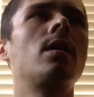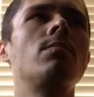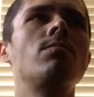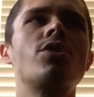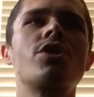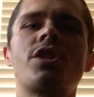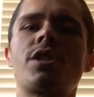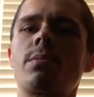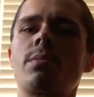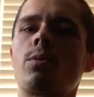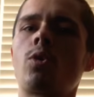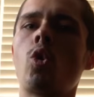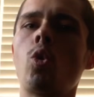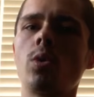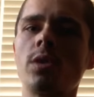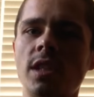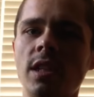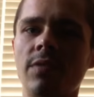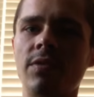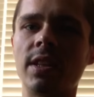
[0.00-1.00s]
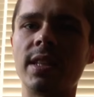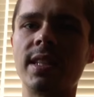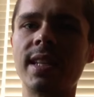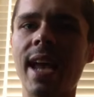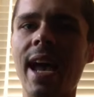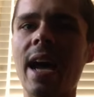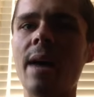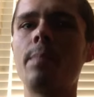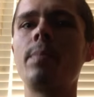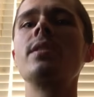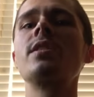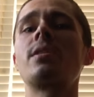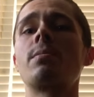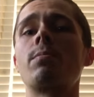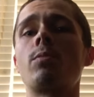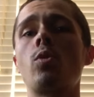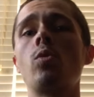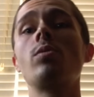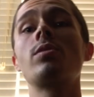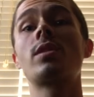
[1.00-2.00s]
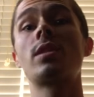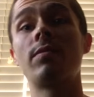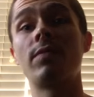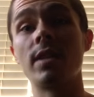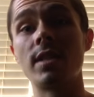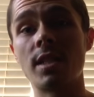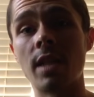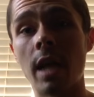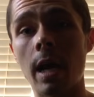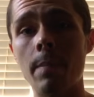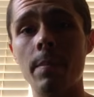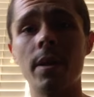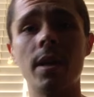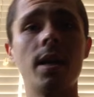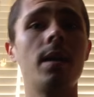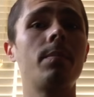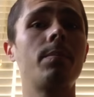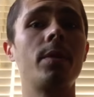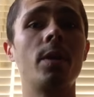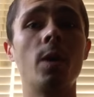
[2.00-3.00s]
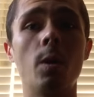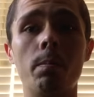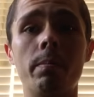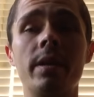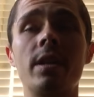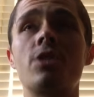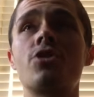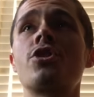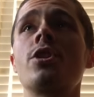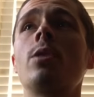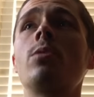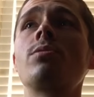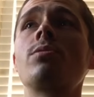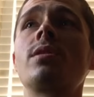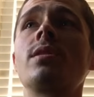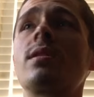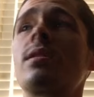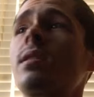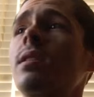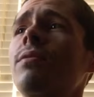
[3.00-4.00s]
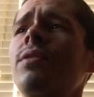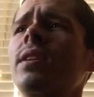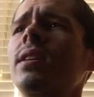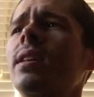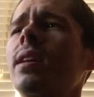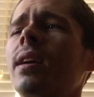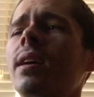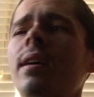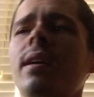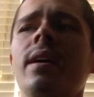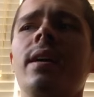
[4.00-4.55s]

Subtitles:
just some cool stuff that's happened, some cool stuff that's coming up, big shows and stuff like that.